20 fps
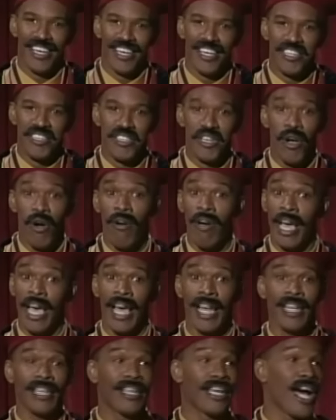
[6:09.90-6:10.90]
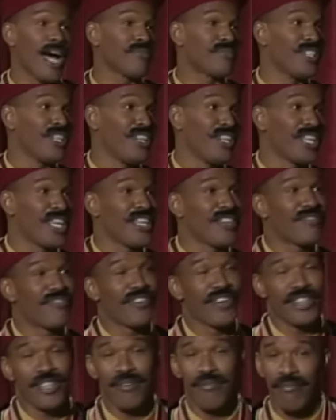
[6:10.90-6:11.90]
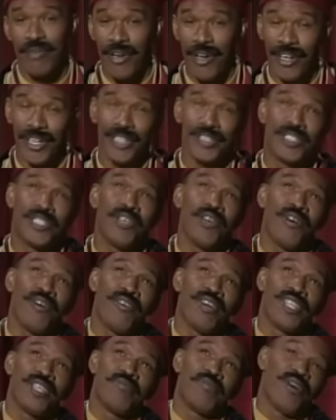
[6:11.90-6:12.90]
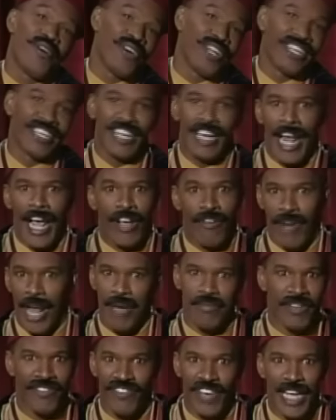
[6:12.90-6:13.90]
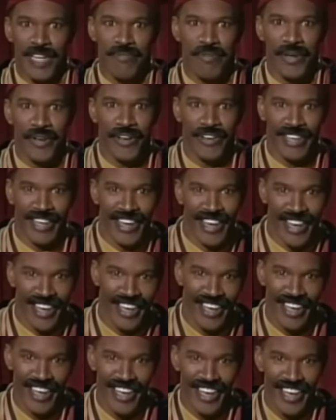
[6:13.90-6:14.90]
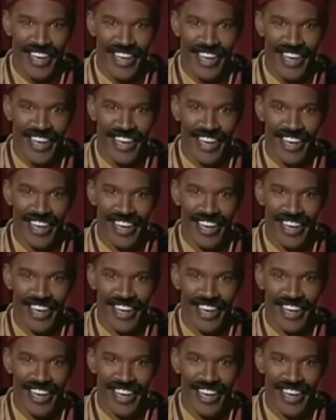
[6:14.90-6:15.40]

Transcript: Let us. helicopter looking for the murder two in the morning, and I grab a fat burger.